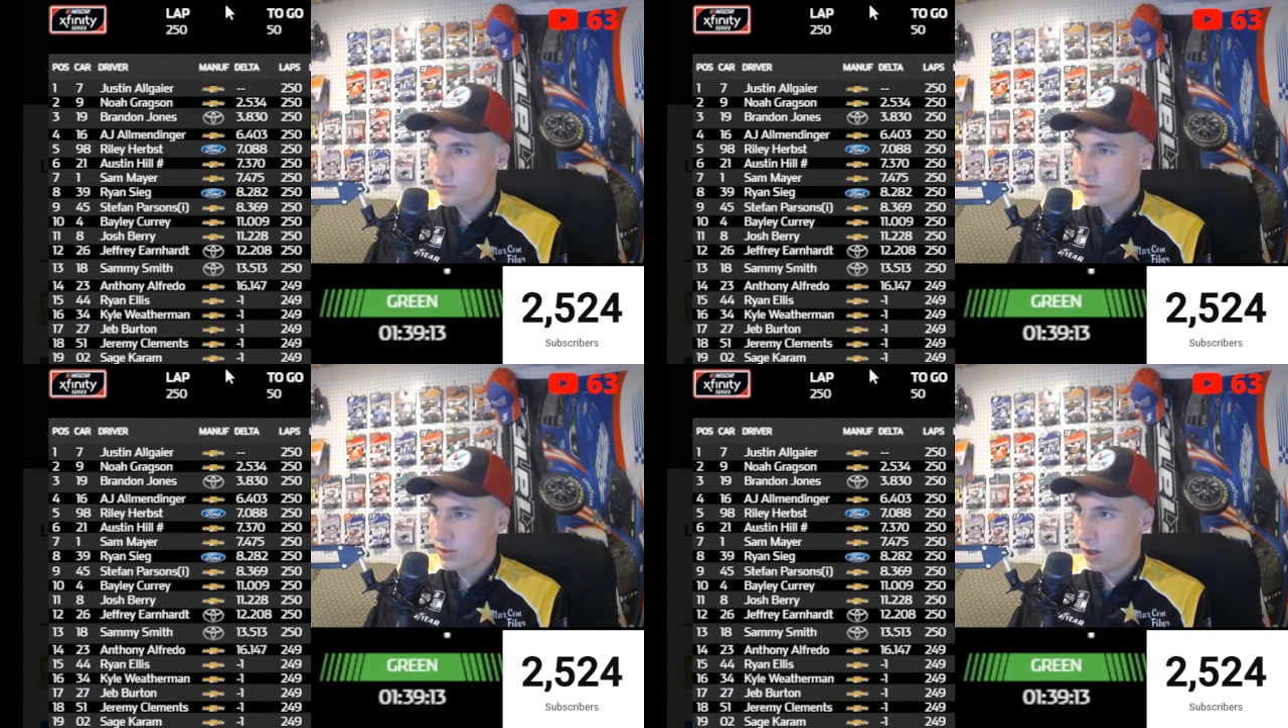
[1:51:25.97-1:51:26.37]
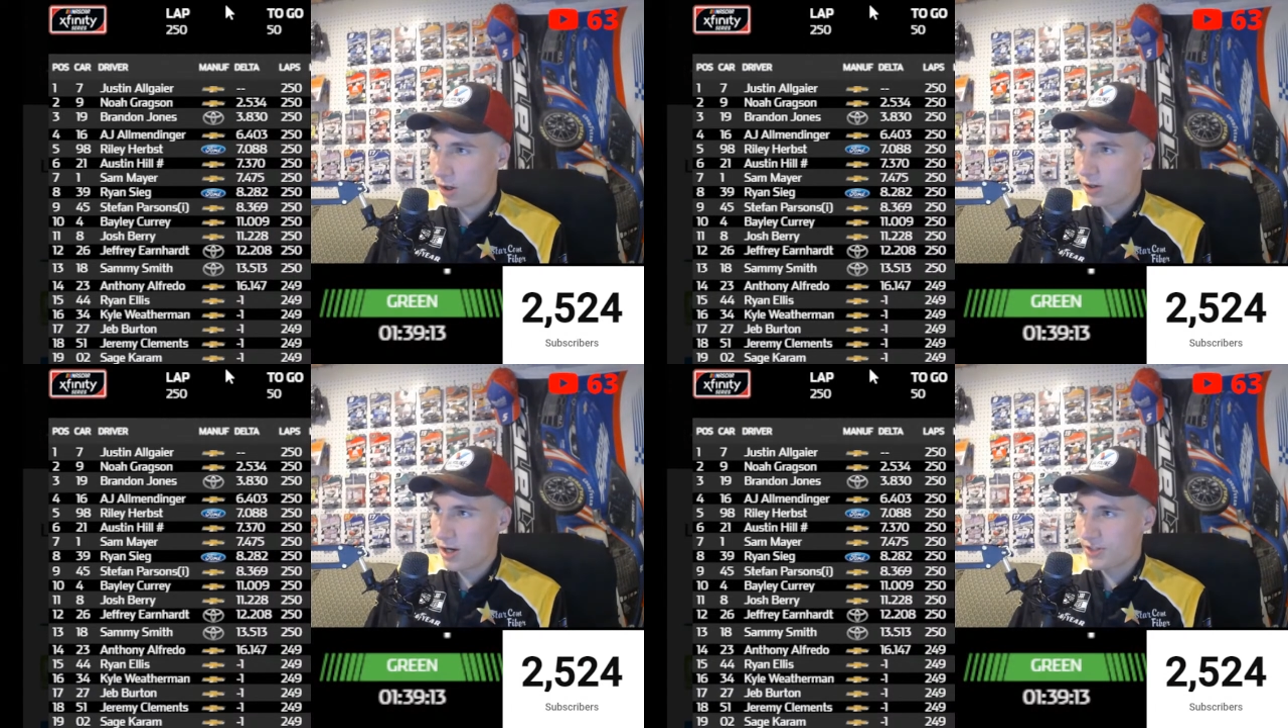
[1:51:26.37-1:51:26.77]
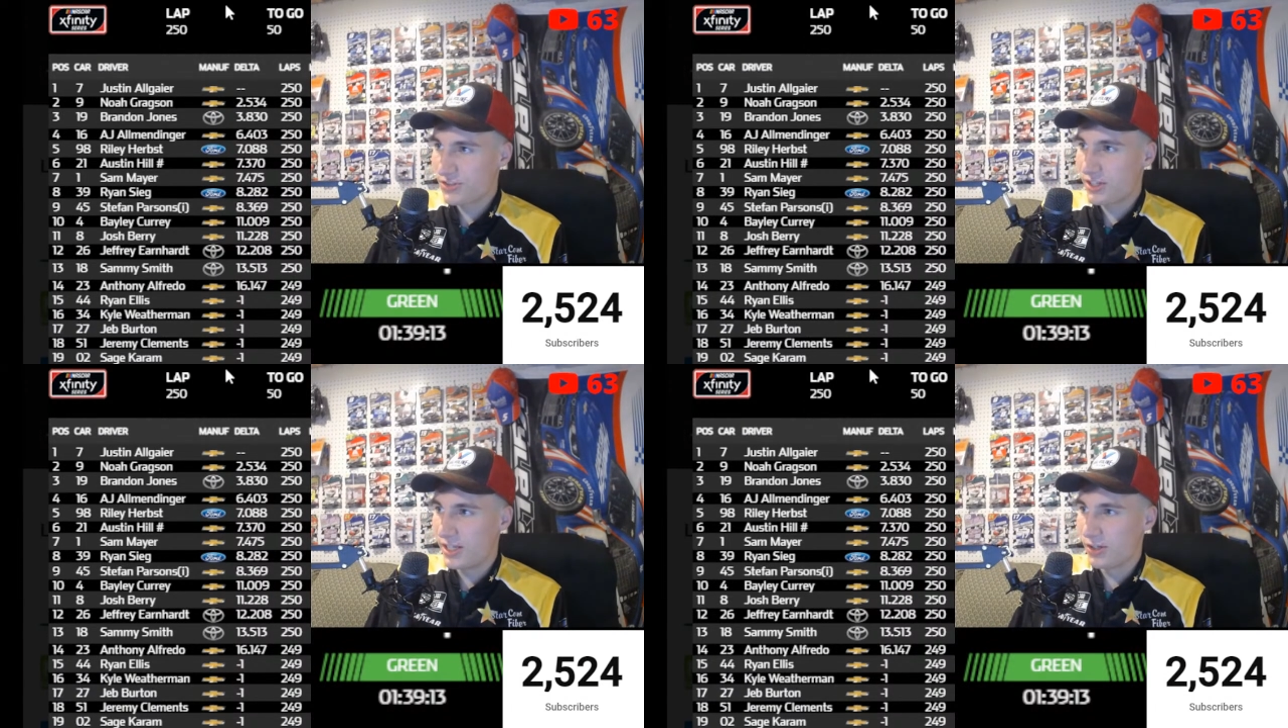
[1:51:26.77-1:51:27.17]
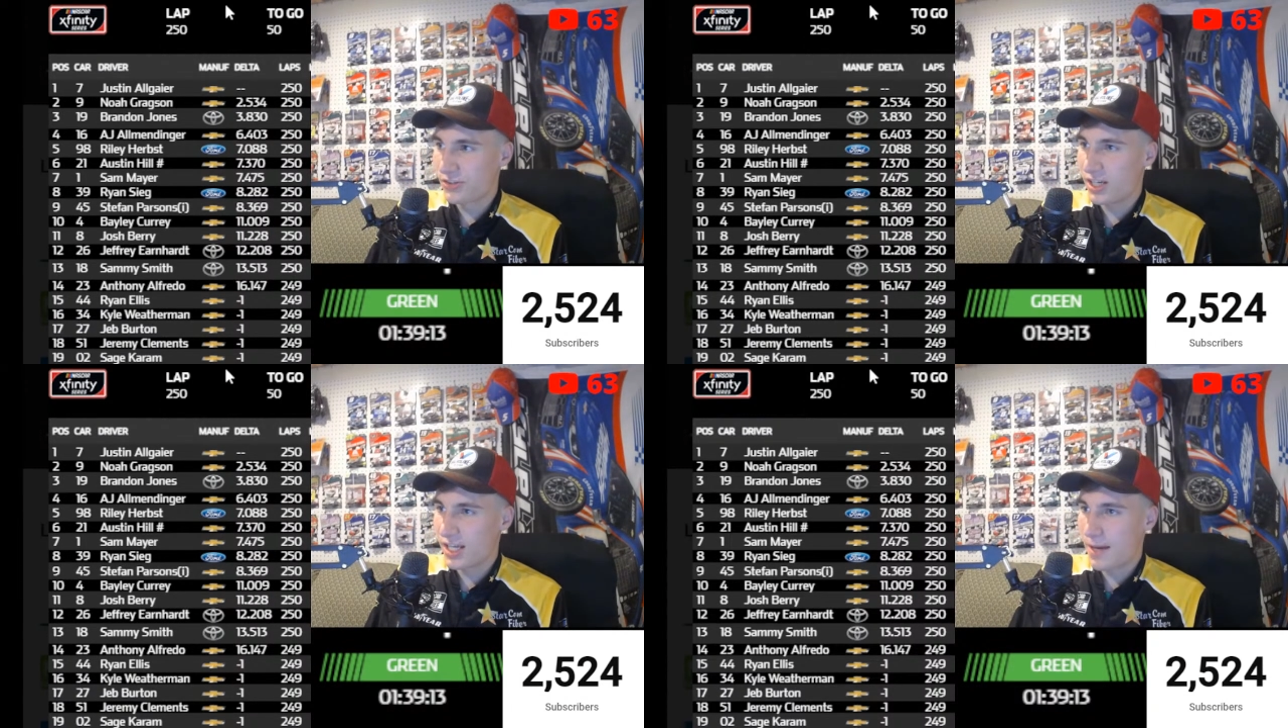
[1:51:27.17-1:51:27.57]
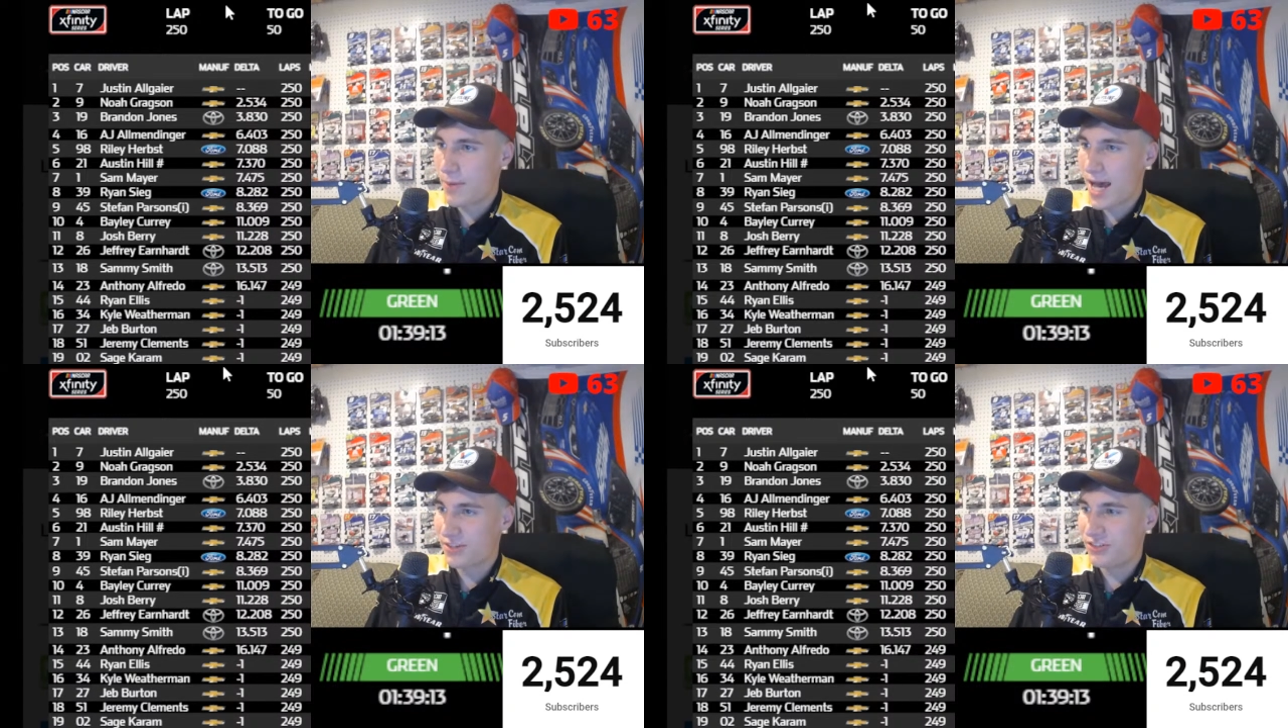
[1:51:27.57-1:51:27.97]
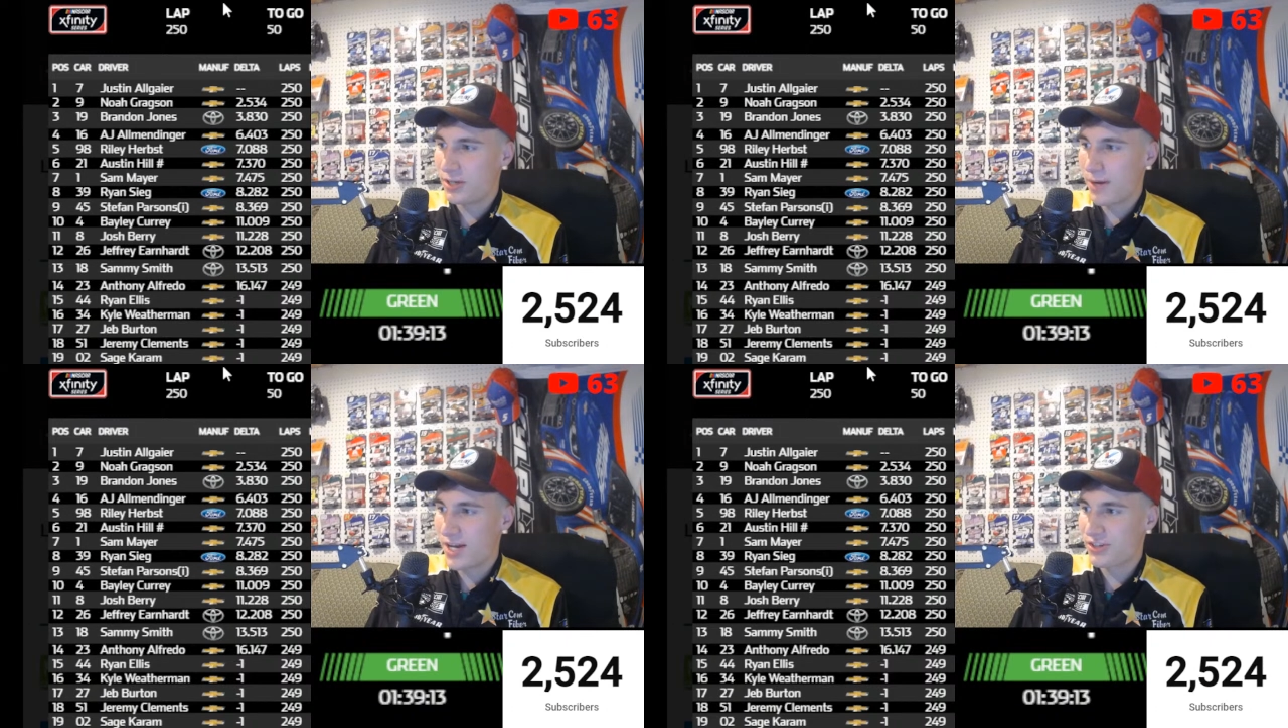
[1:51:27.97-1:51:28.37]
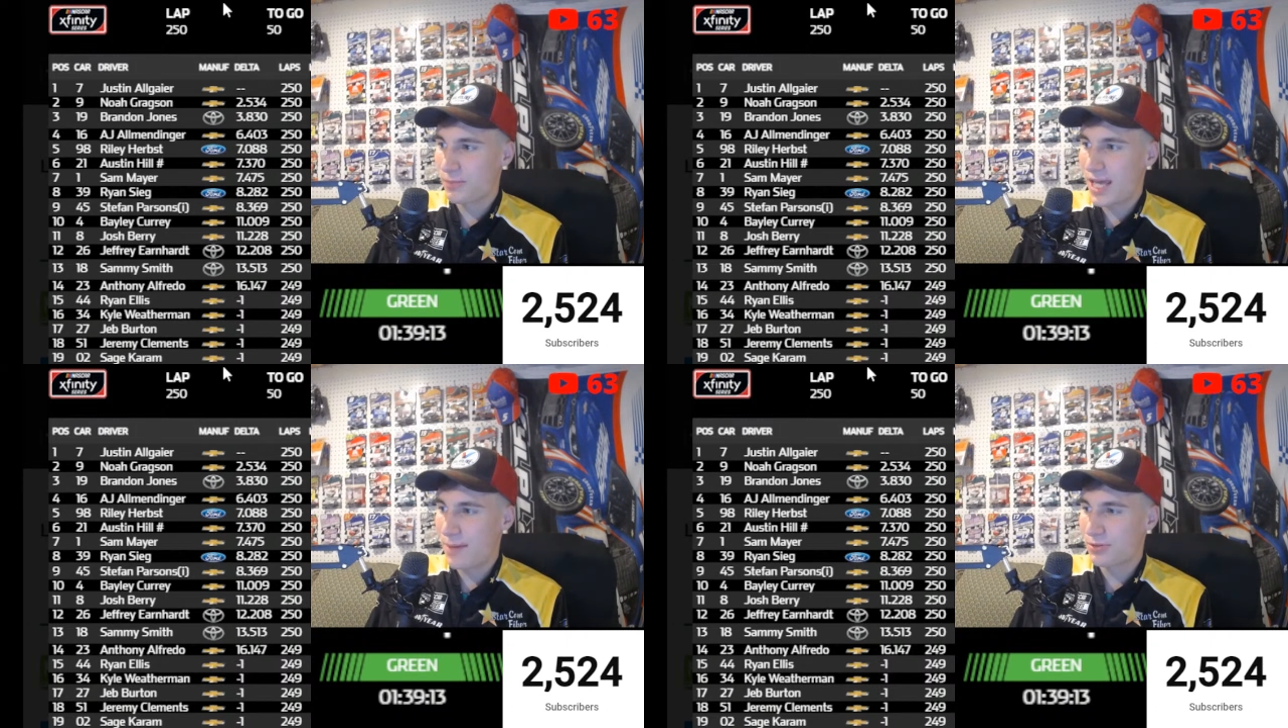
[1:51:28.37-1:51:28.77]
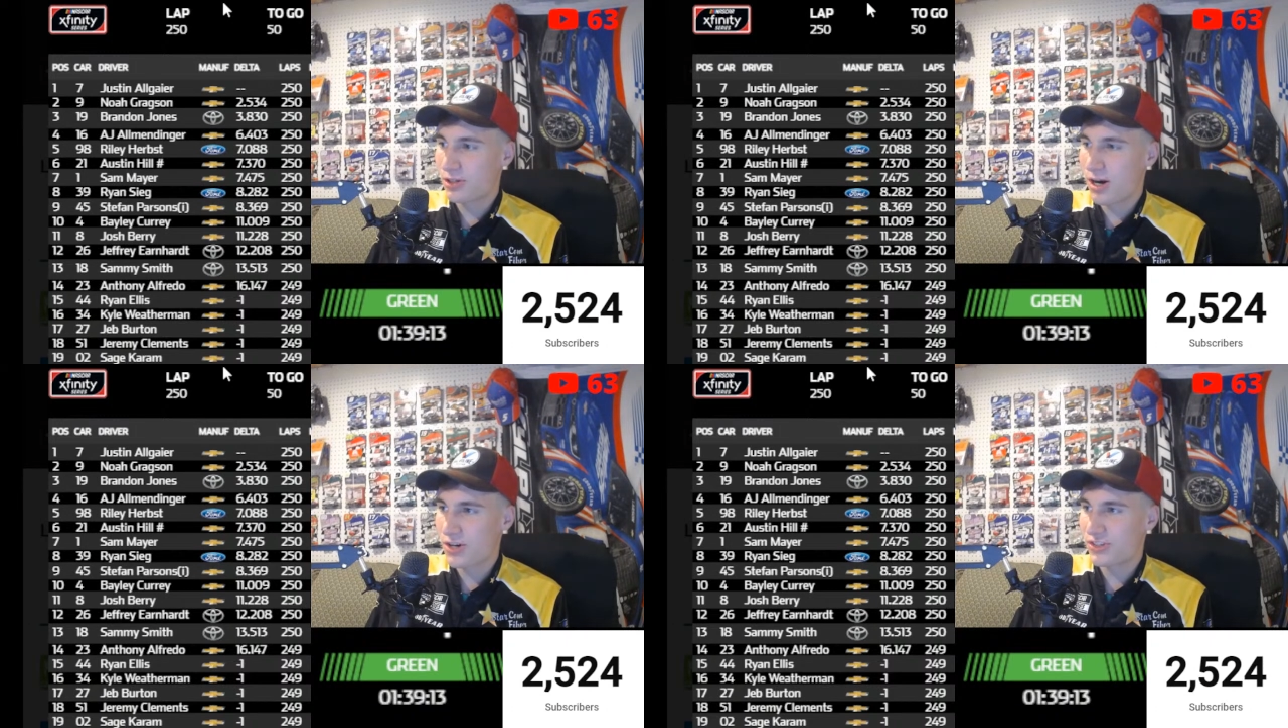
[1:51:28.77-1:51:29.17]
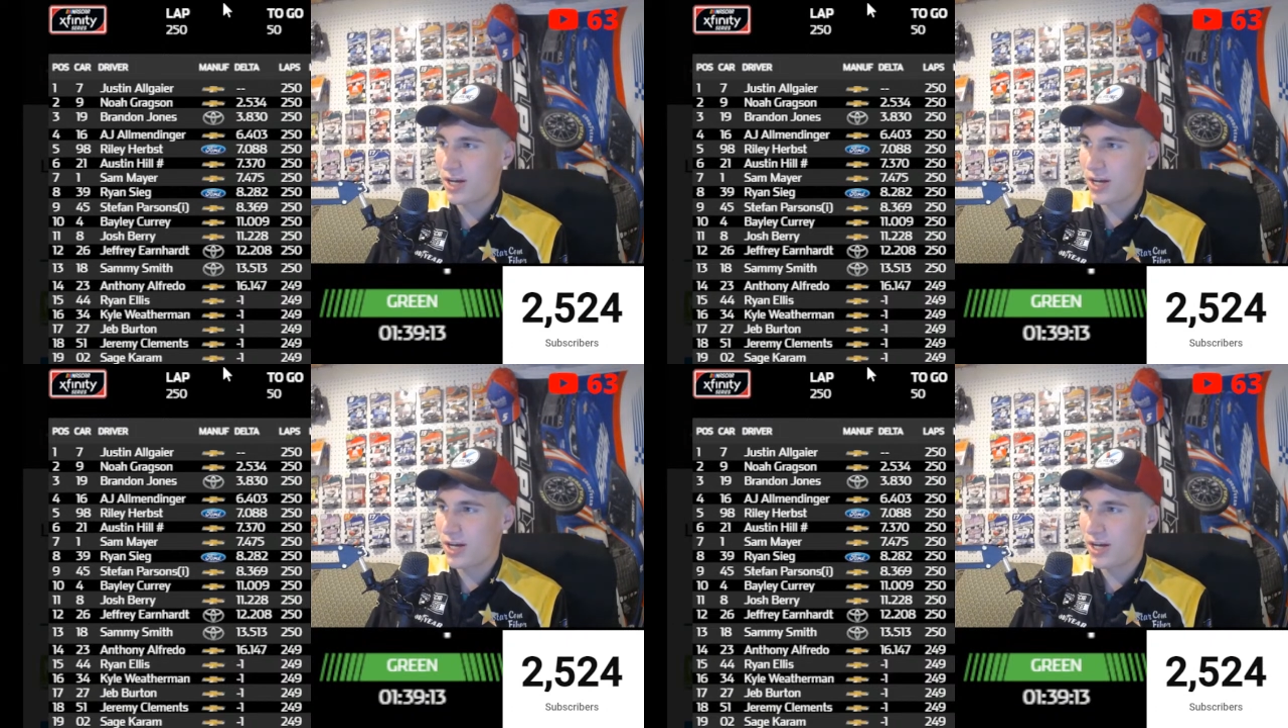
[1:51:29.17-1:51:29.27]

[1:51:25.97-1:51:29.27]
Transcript: Oh, and Austin Hill's going to get boxed in by some lapped cars.